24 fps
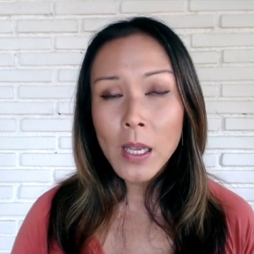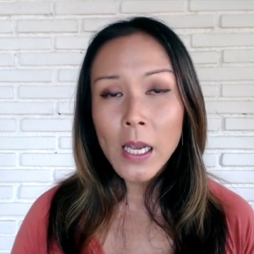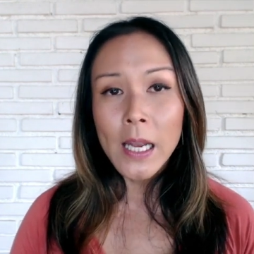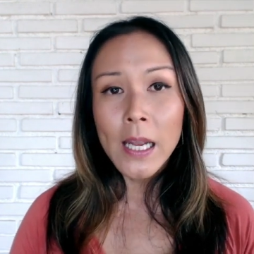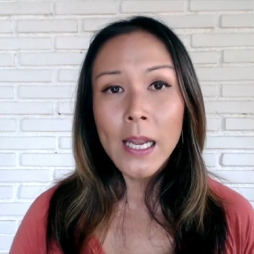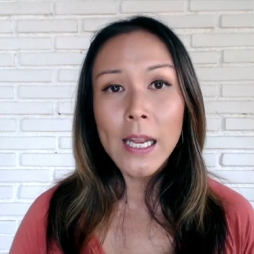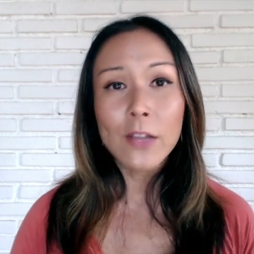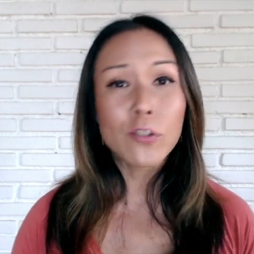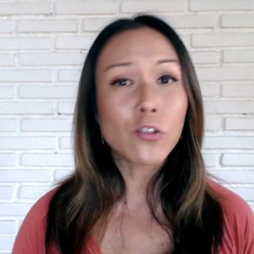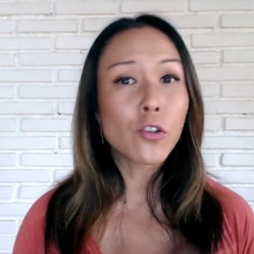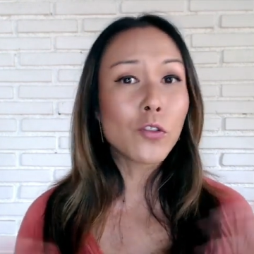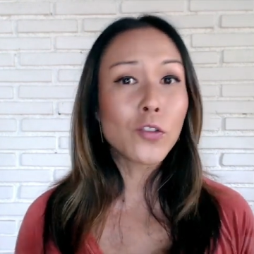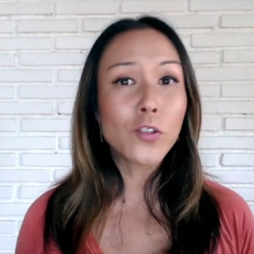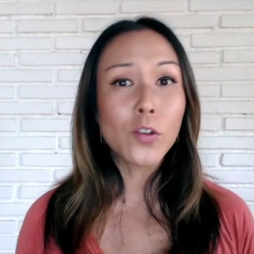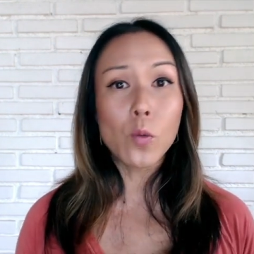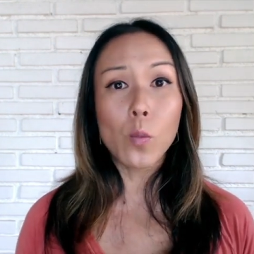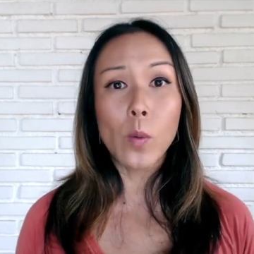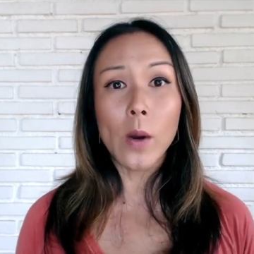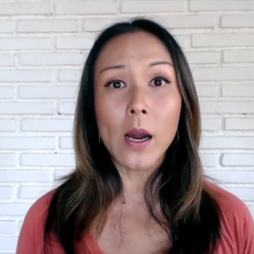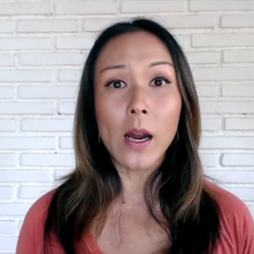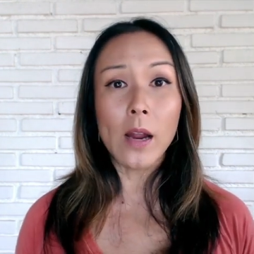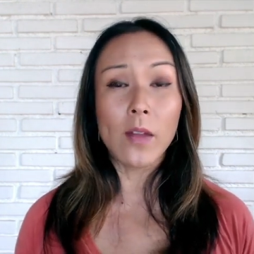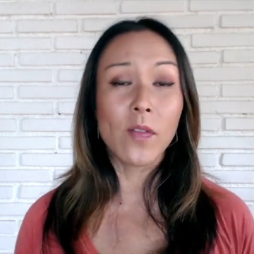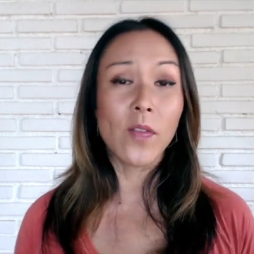It's also
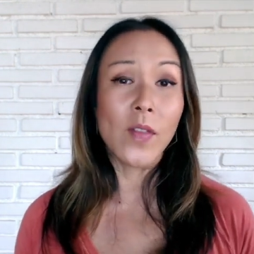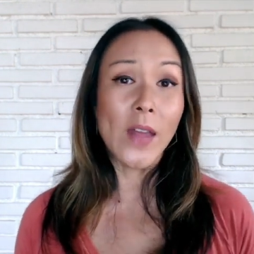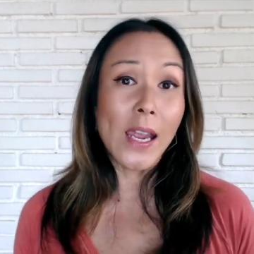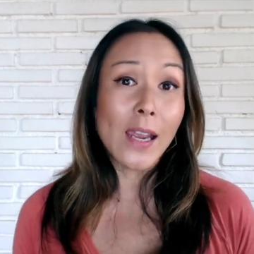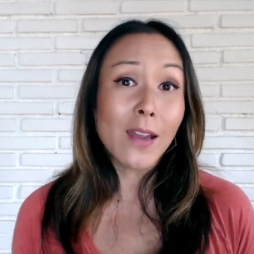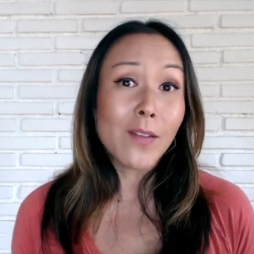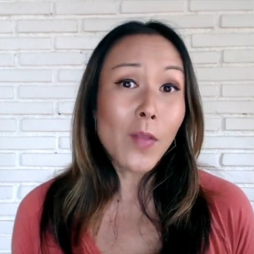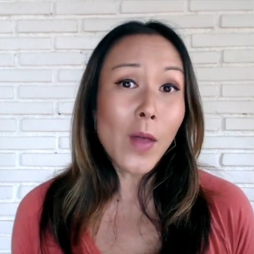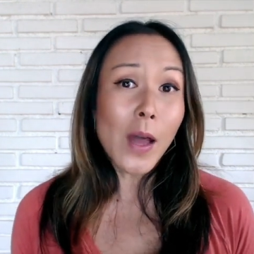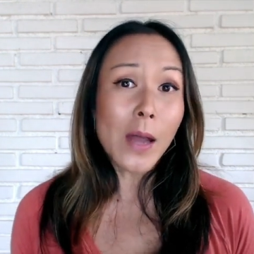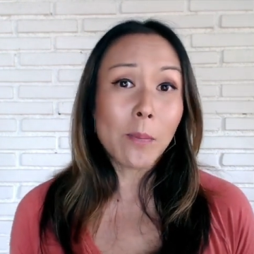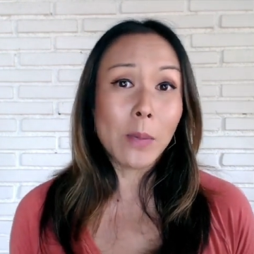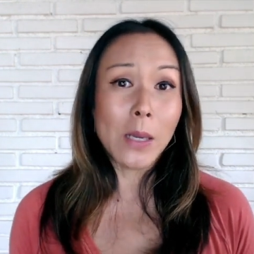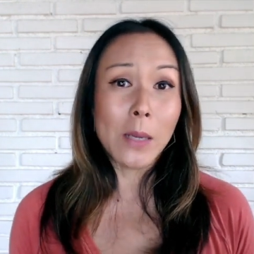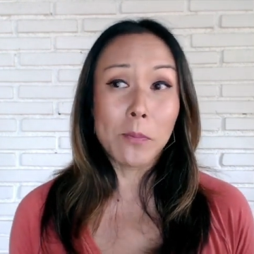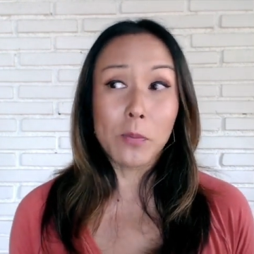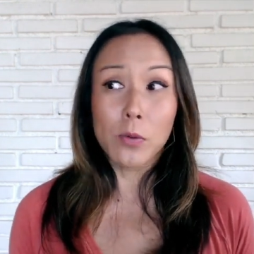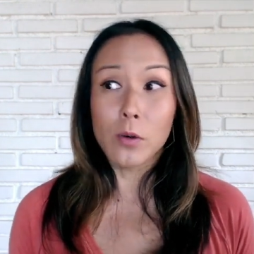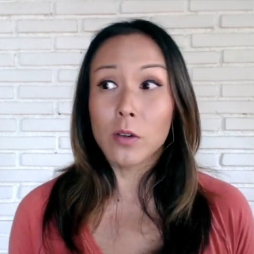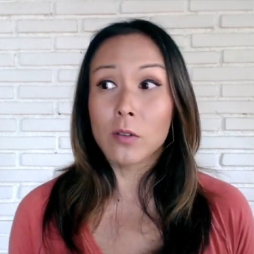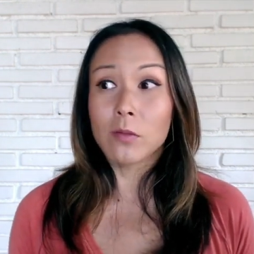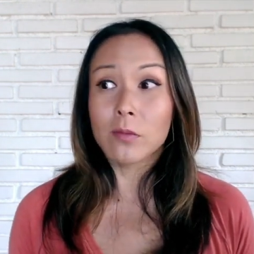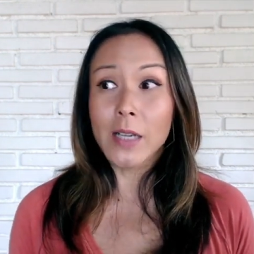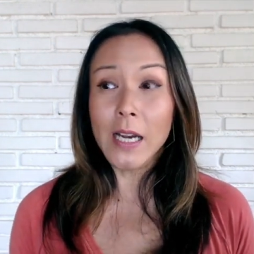where I think that
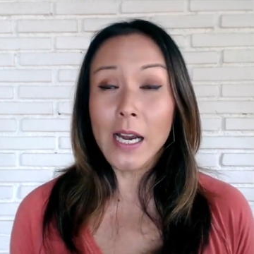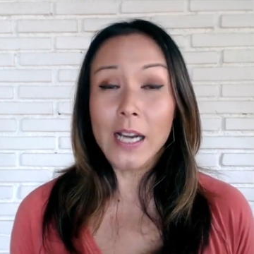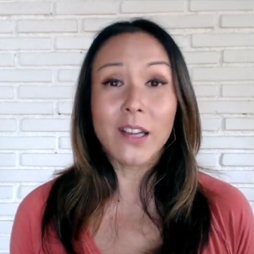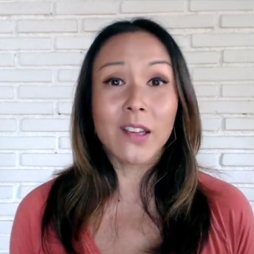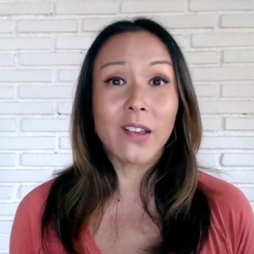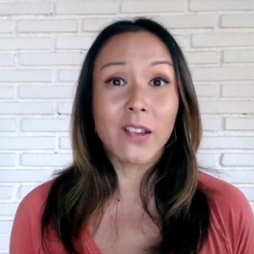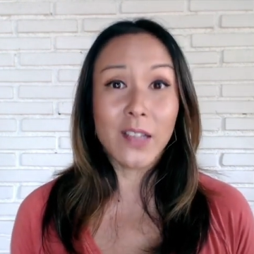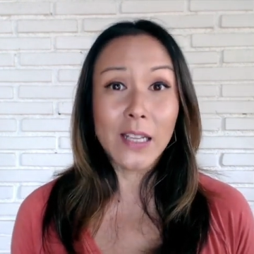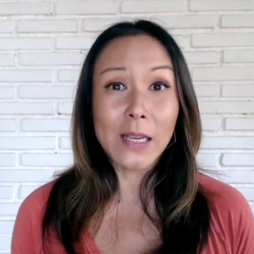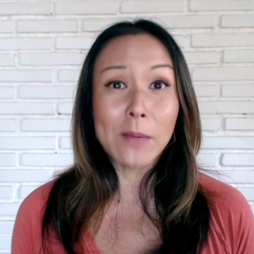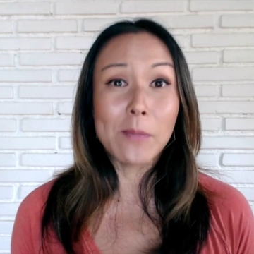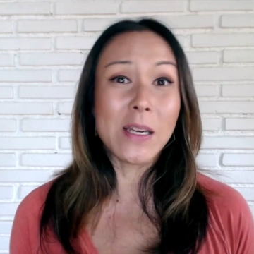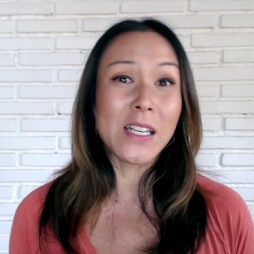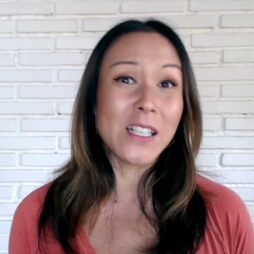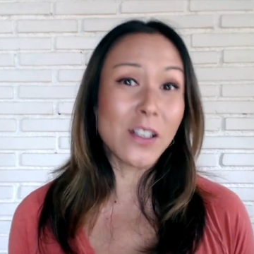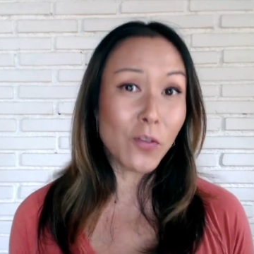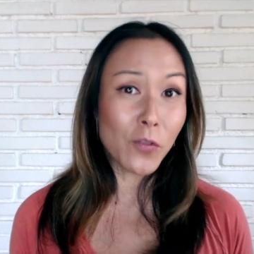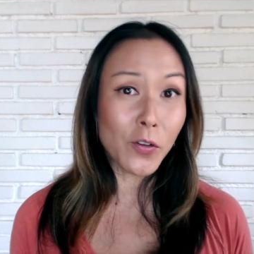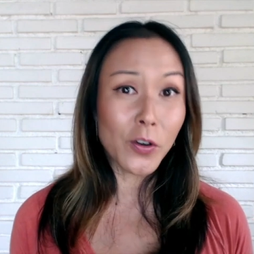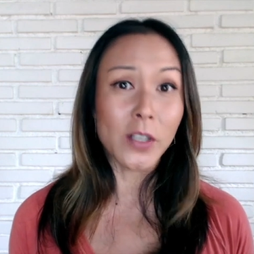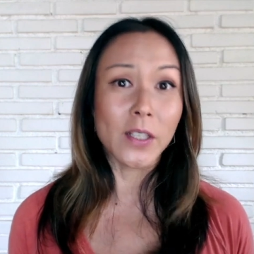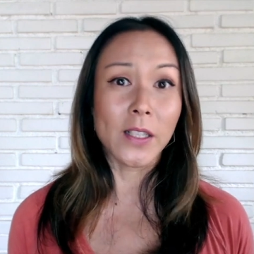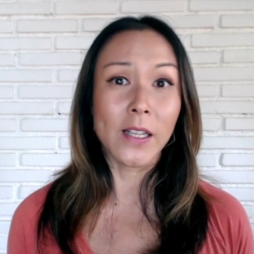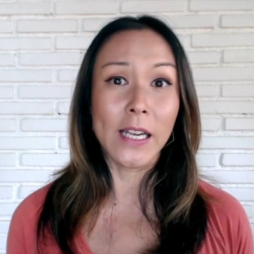people kind of see me
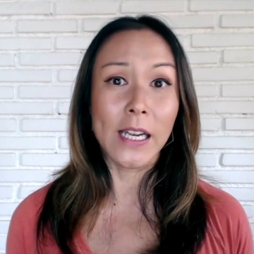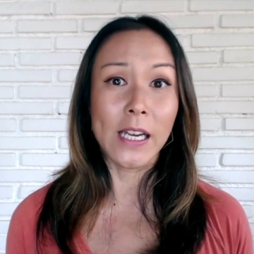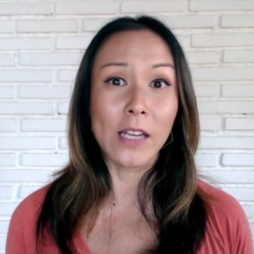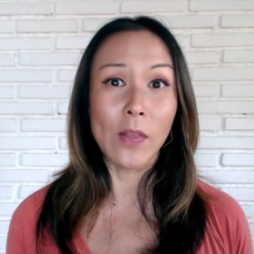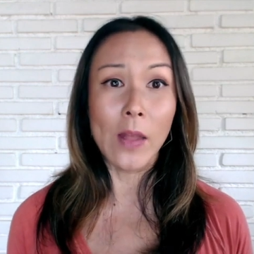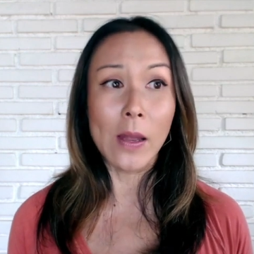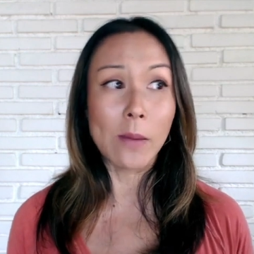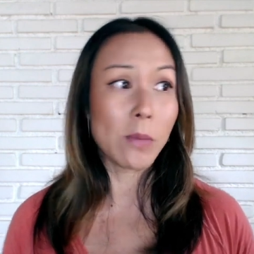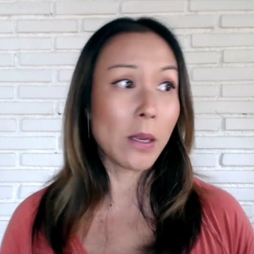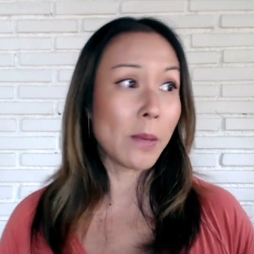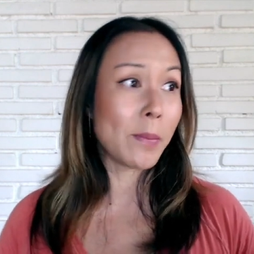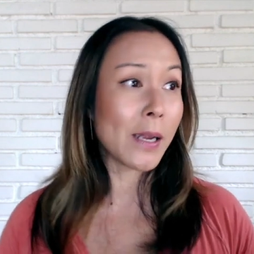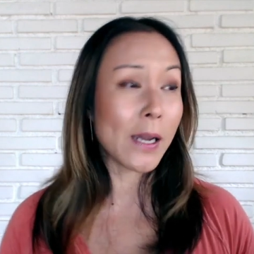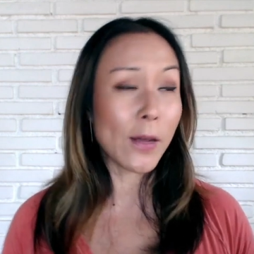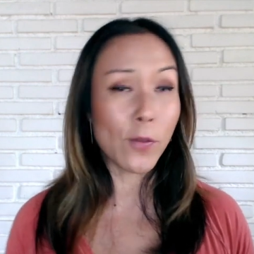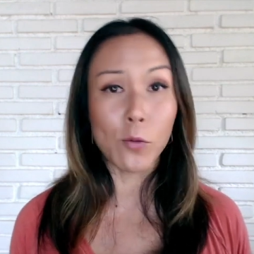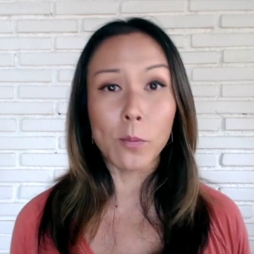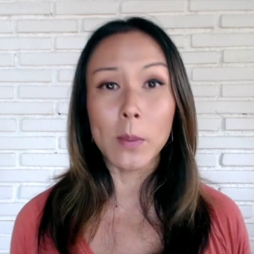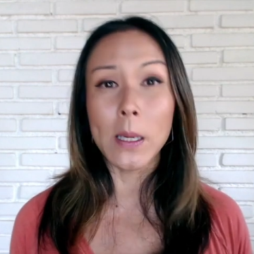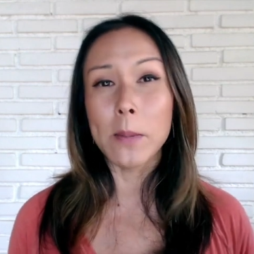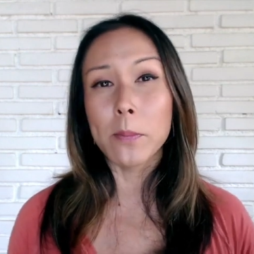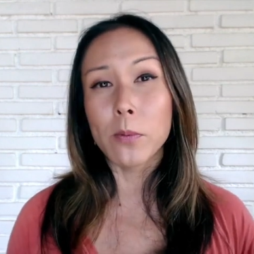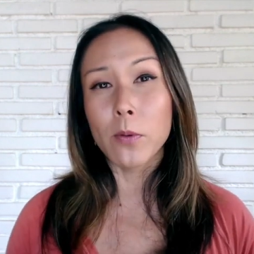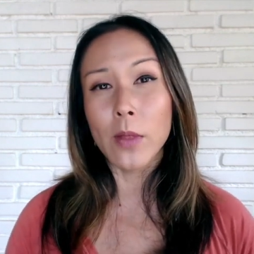differently than maybe other
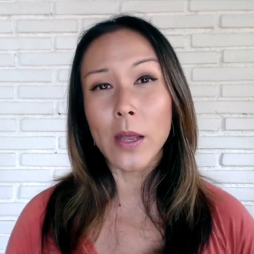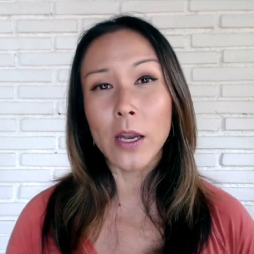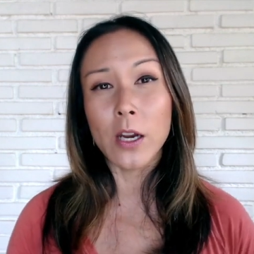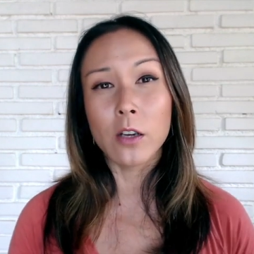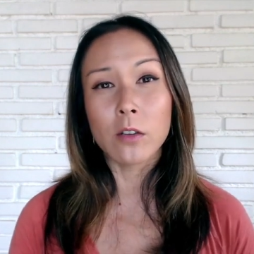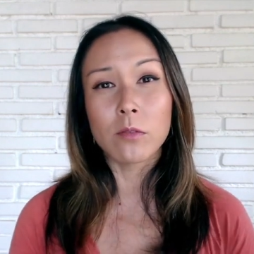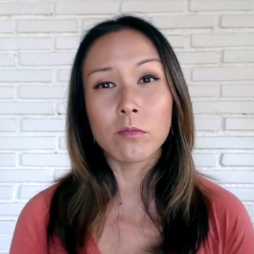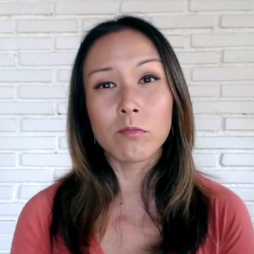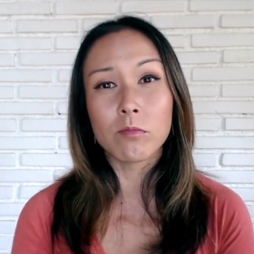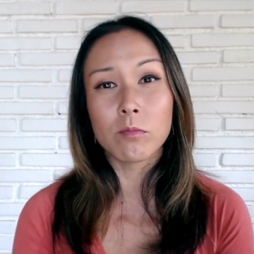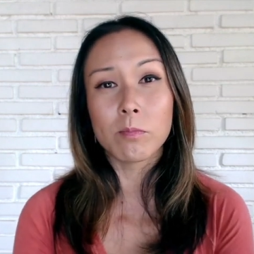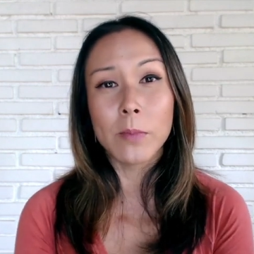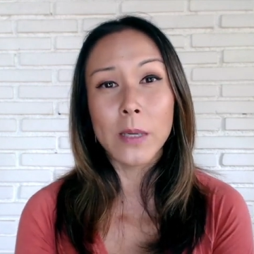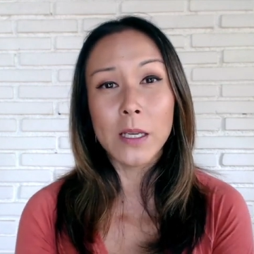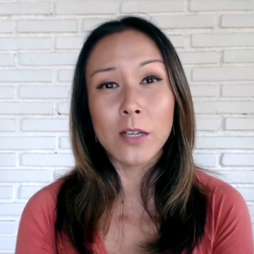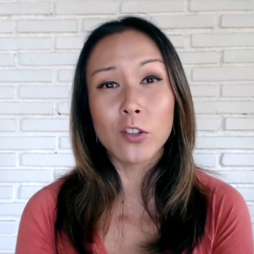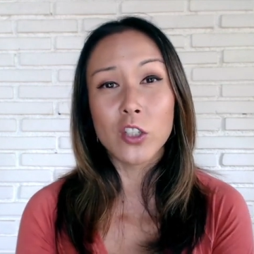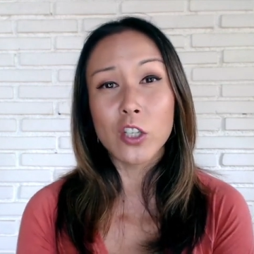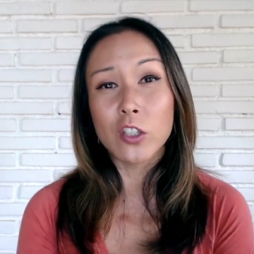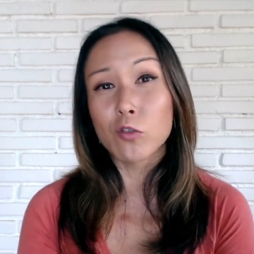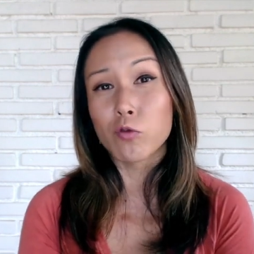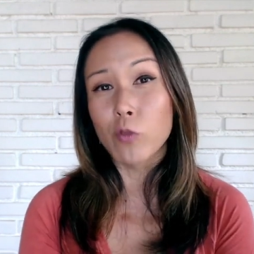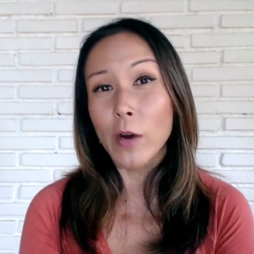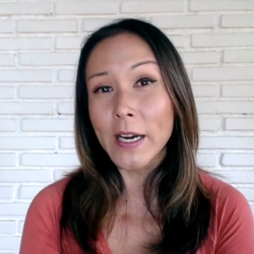people that could be
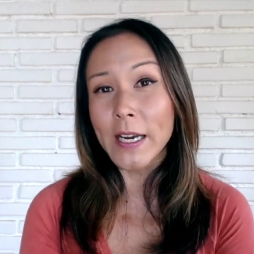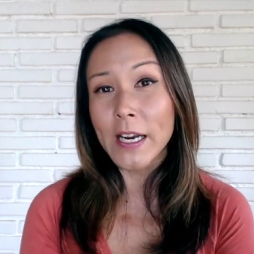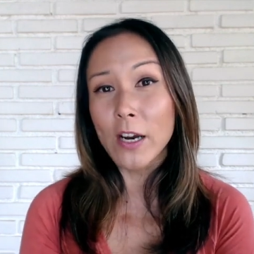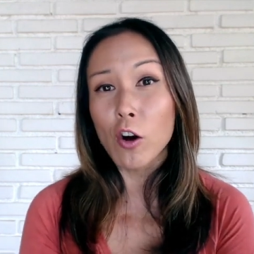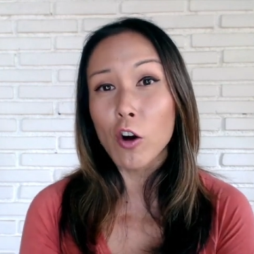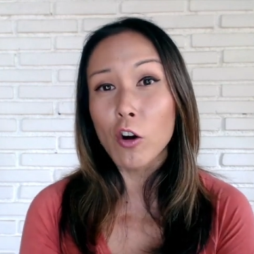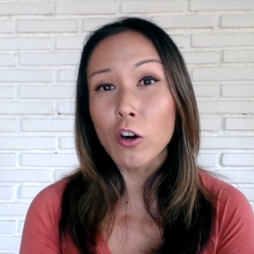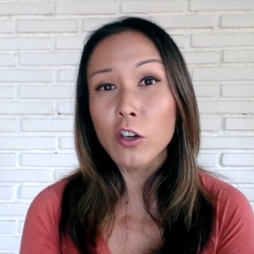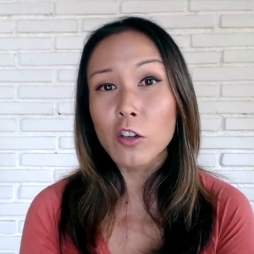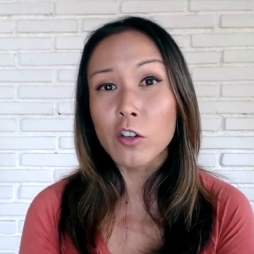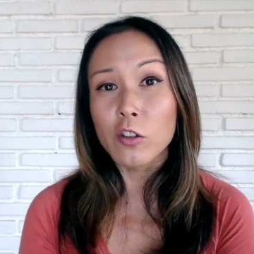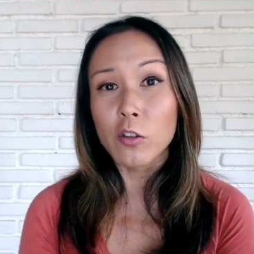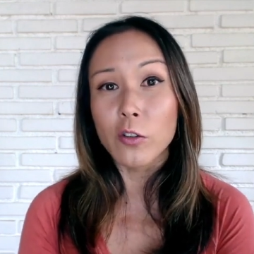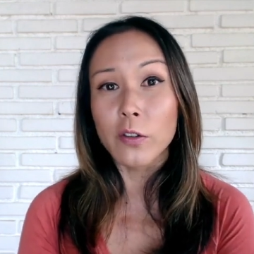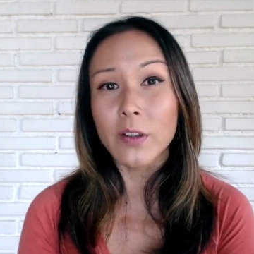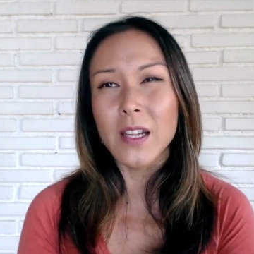just writing articles.